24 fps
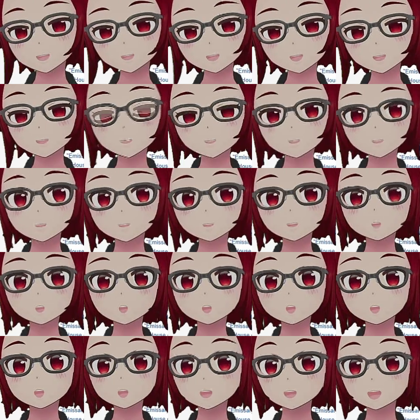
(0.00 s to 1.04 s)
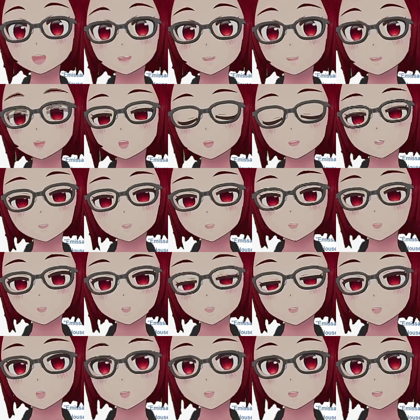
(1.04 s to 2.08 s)
I don't look at the OCG
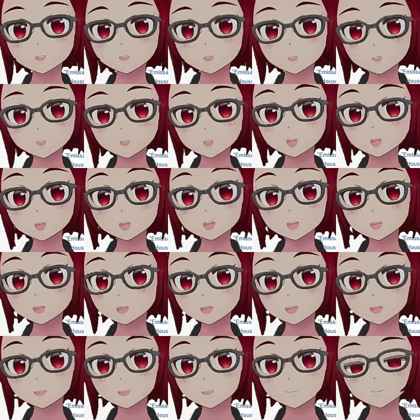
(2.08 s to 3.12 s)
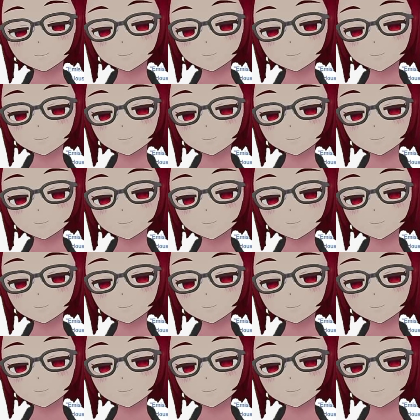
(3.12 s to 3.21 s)
cards and